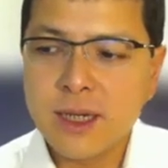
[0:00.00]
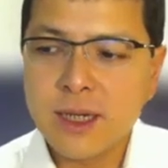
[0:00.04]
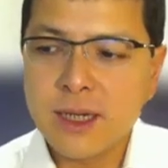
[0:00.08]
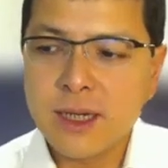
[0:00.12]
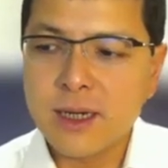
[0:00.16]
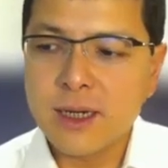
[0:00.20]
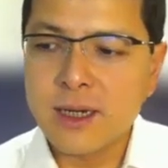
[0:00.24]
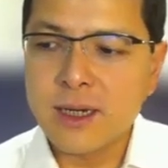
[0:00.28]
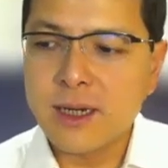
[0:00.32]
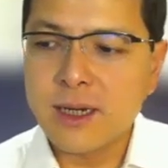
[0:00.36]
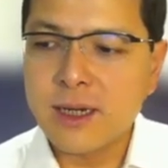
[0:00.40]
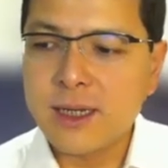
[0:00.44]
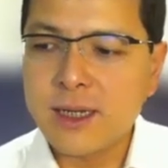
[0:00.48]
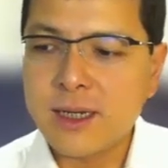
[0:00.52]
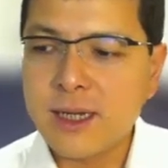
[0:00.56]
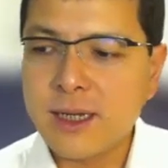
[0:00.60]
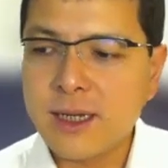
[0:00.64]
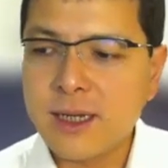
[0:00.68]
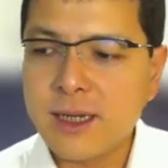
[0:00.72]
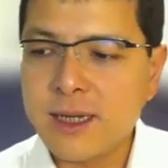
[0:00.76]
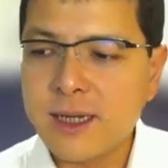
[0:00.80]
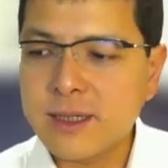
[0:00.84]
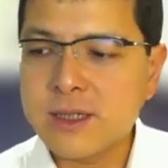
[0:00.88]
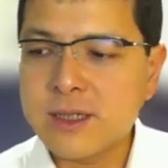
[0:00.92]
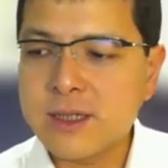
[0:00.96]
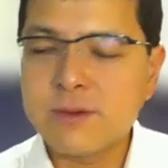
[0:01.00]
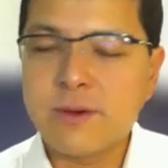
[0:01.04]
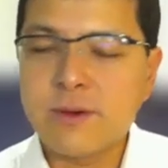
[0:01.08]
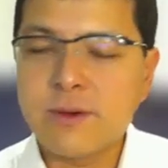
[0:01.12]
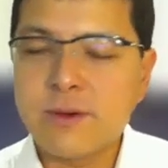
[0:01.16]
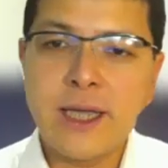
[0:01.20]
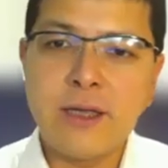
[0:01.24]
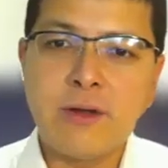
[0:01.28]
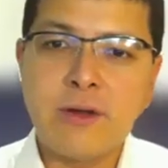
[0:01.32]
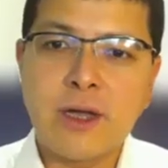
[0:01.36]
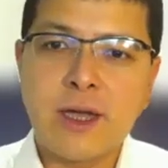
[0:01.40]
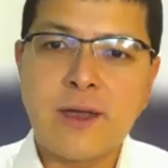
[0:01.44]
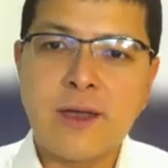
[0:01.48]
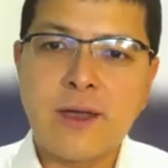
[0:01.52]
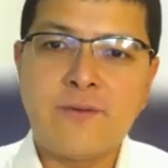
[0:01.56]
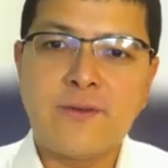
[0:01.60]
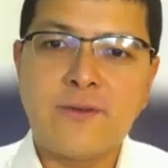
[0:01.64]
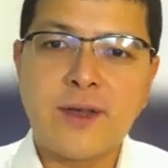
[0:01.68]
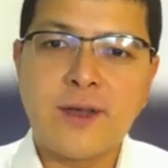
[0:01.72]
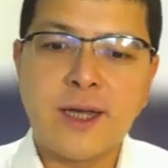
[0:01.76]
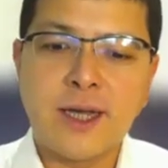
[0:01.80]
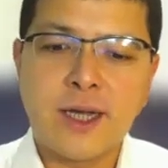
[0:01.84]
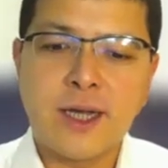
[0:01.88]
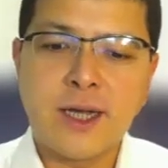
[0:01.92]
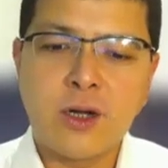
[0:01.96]
That's why you have
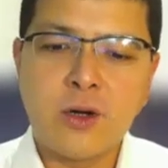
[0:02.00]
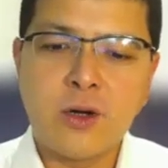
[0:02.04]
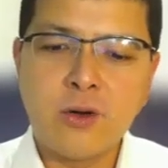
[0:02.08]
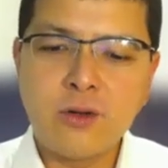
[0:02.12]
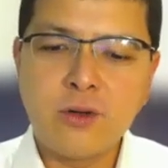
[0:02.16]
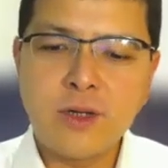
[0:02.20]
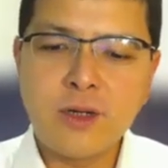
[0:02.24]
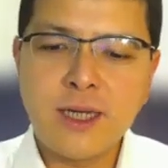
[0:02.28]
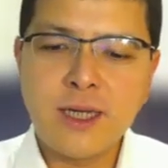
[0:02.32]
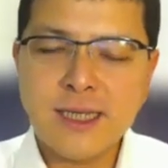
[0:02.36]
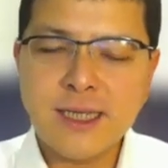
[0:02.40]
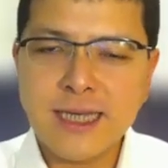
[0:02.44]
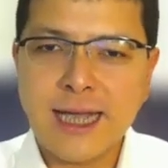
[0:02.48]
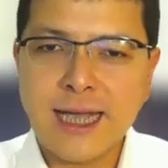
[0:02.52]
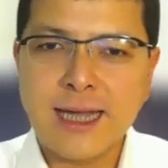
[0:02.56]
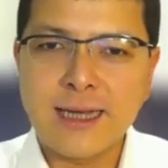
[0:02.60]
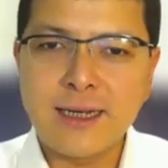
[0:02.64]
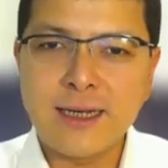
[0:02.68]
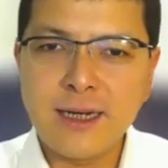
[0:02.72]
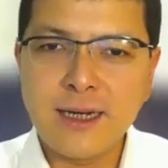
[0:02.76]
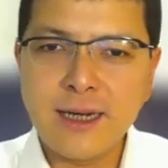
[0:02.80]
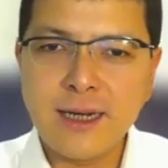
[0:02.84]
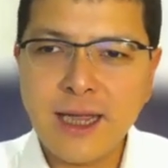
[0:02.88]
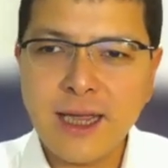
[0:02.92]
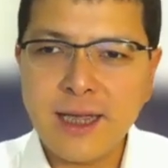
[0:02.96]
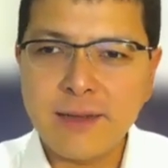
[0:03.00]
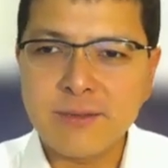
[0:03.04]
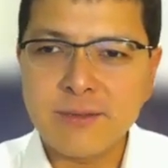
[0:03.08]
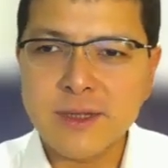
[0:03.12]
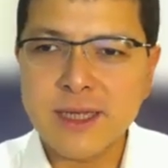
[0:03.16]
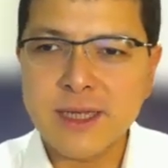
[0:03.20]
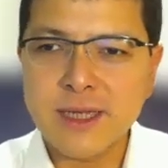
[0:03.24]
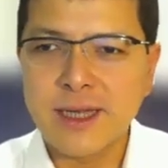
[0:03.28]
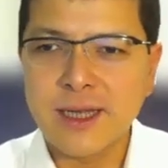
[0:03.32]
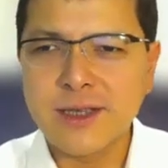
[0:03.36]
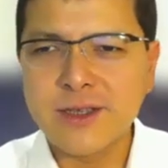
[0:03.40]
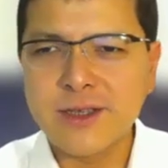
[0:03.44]
all these other names,